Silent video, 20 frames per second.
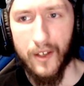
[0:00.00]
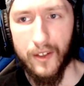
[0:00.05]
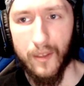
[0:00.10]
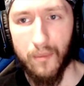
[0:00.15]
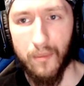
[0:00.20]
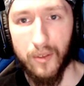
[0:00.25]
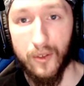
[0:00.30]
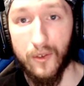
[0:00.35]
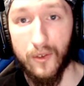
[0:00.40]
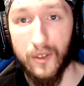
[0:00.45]
the
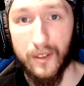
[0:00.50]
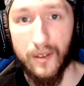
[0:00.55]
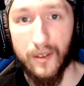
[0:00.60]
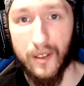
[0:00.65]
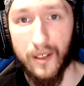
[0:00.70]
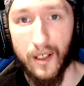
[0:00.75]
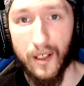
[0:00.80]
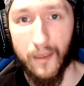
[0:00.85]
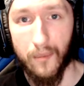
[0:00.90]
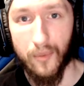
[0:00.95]
Blue
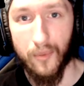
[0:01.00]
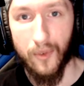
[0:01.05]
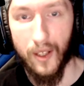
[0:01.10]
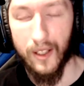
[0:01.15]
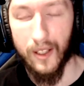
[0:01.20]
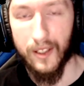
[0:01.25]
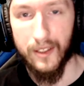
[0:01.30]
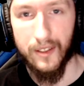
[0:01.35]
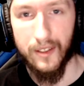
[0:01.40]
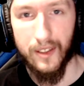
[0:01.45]

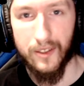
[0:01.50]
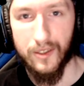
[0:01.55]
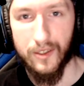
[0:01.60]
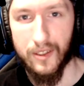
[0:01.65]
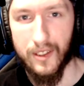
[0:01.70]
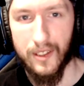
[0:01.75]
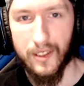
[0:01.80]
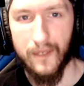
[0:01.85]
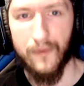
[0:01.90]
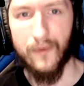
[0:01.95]
Umbrella
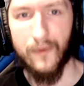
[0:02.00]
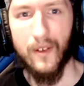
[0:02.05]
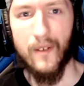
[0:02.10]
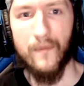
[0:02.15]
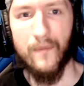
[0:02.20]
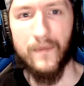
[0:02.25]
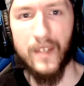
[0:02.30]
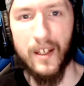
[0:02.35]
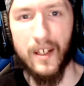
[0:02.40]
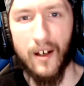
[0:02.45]
Initiative.
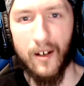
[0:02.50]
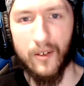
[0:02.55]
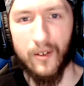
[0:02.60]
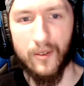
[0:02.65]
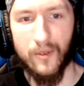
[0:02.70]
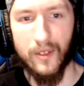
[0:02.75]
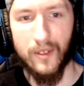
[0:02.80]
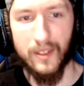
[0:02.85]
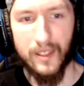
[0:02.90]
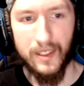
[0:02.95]
They all
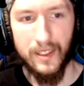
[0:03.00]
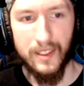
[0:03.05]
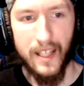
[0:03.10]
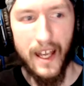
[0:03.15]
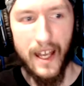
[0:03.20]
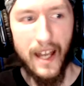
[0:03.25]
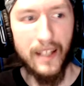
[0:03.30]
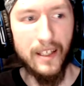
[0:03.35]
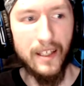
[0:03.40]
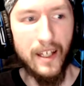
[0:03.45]
go underneath that.